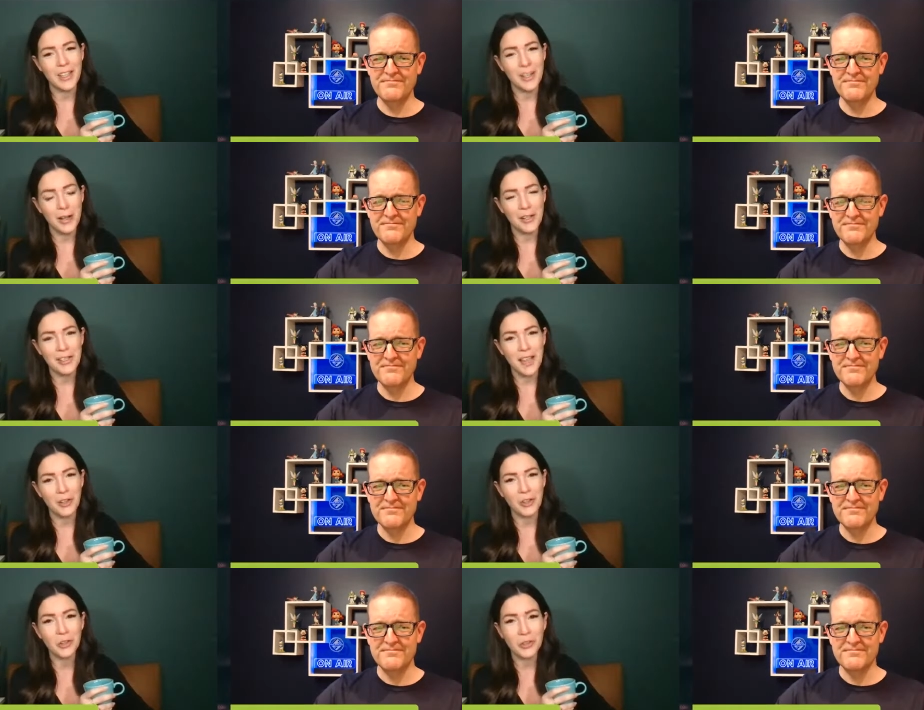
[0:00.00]
Speaker 1: uh, shout out to
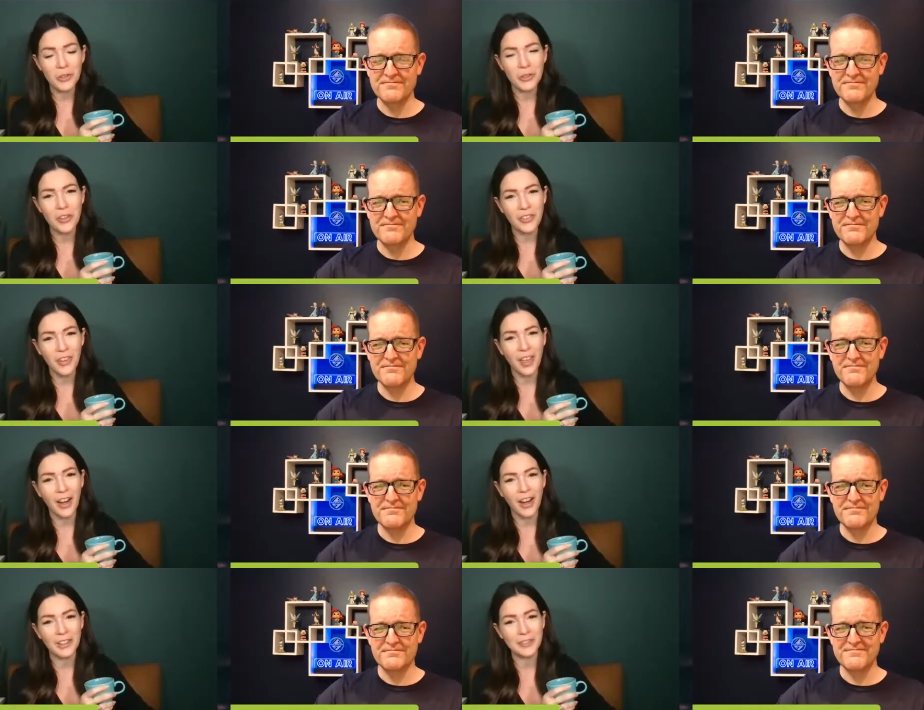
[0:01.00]
that crew over
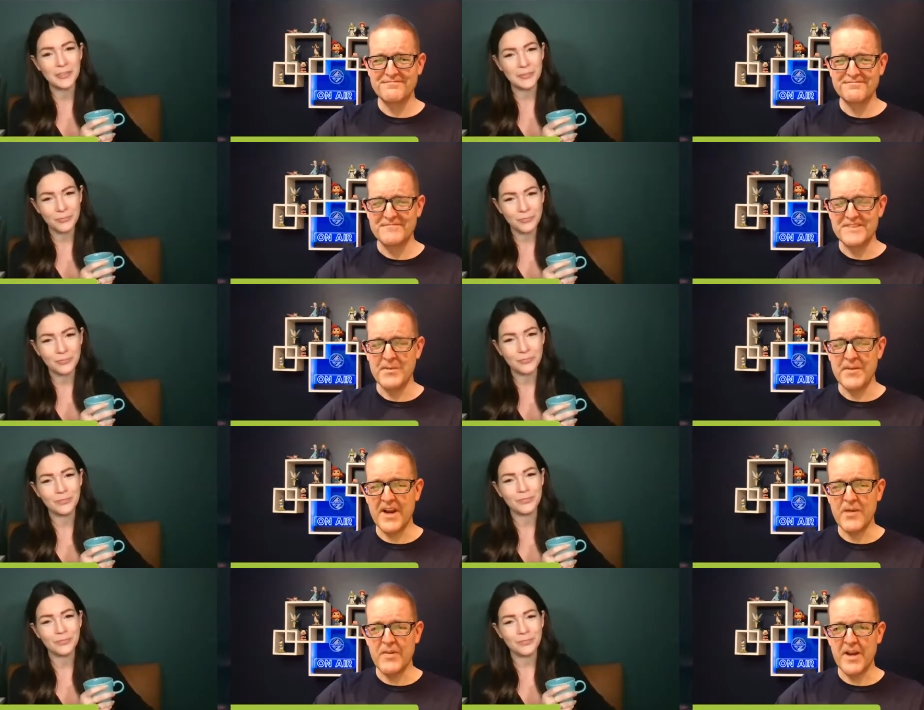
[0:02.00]
there.
Speaker 2: Something
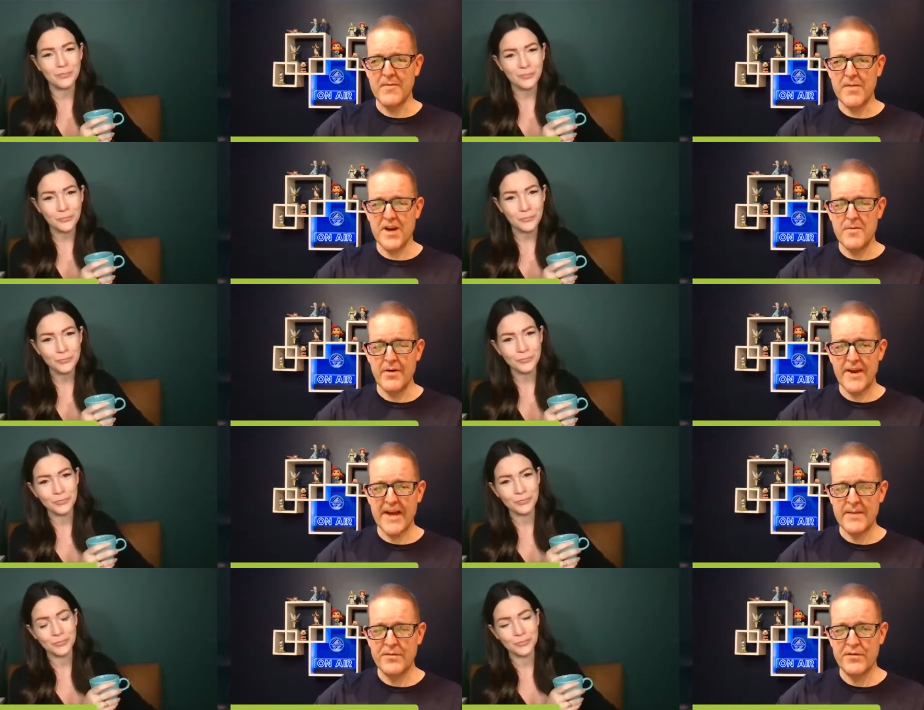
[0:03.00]
I really admire about
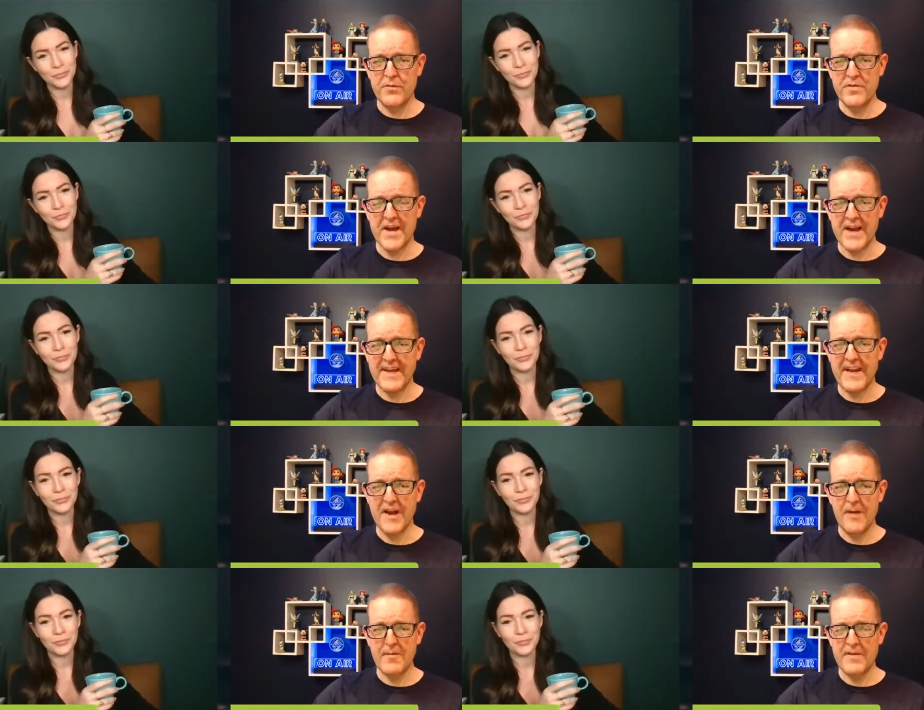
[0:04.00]
Adam too is I can't
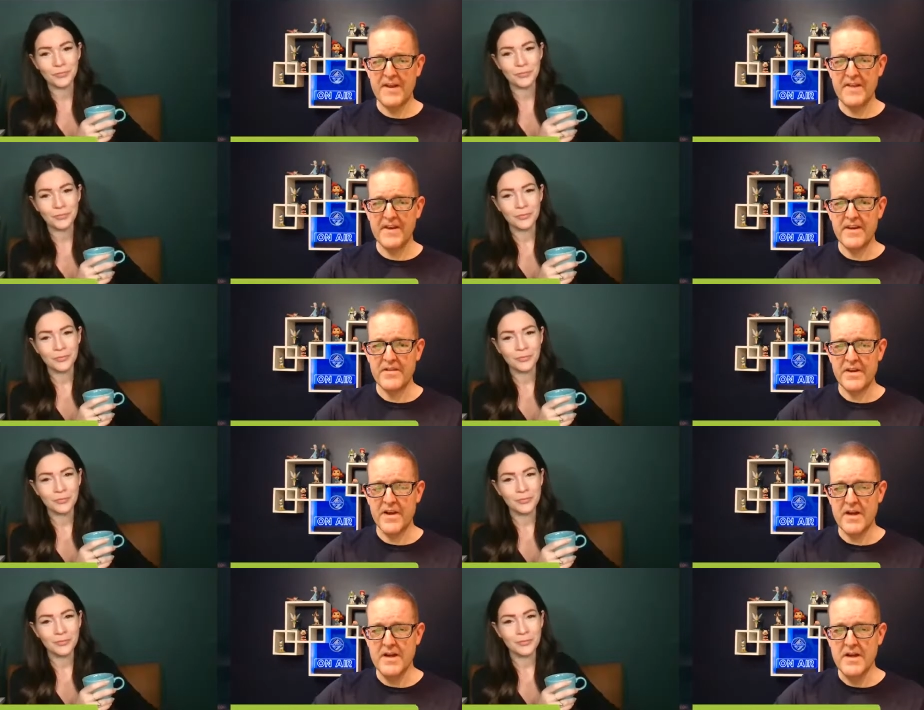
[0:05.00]
help but think that his
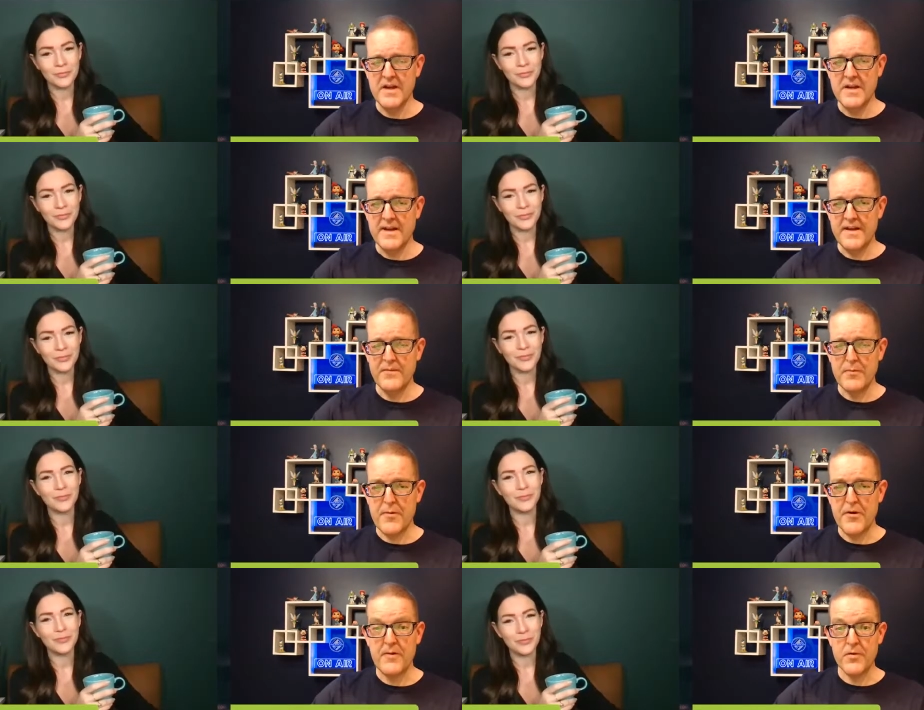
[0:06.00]
he uh, is
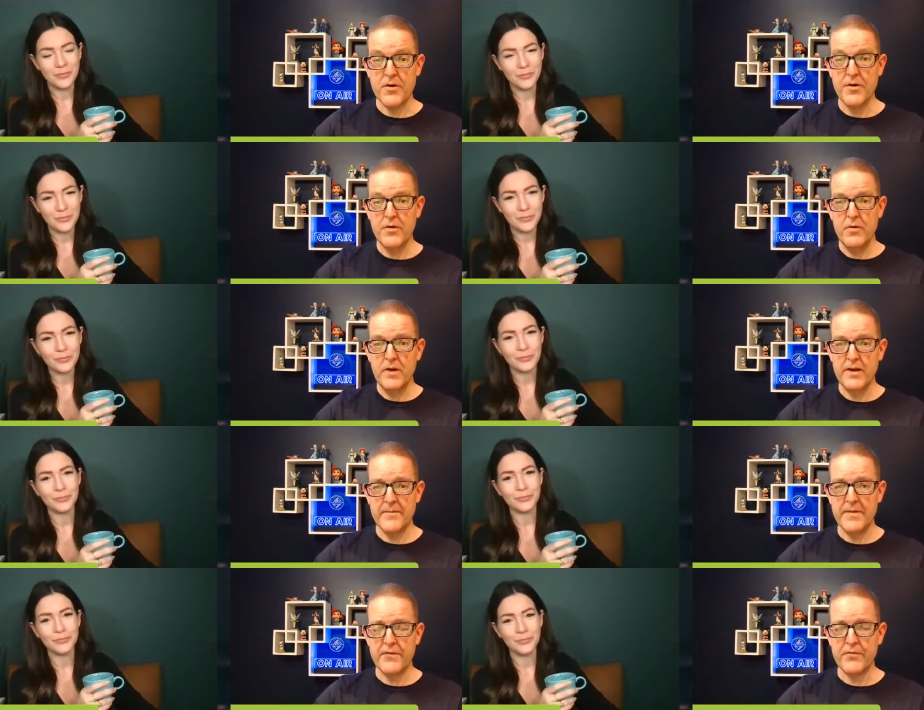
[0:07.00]
preparing for a new
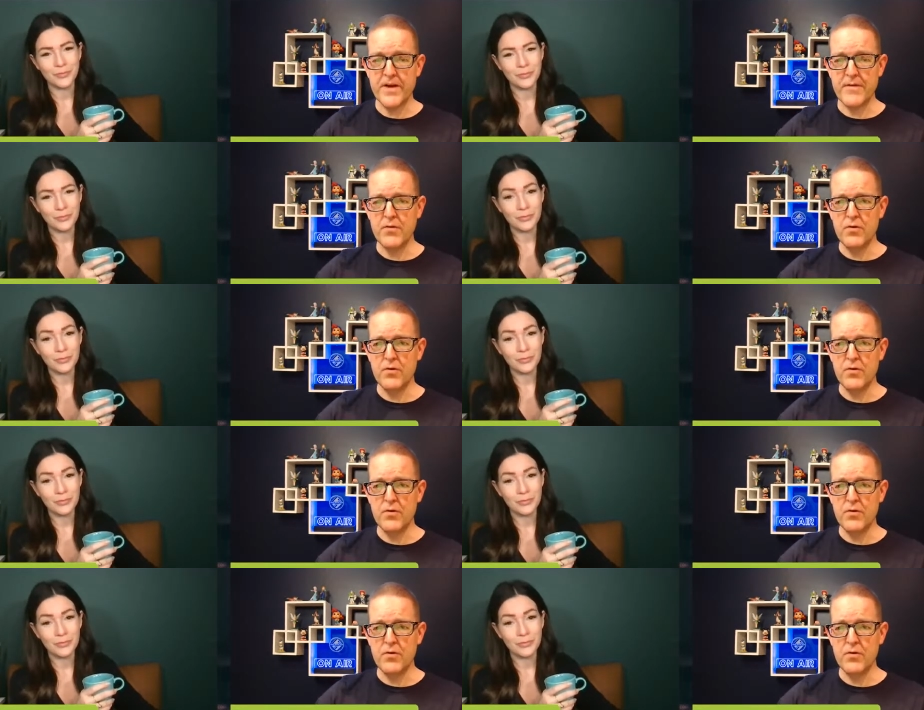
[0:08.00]
administrative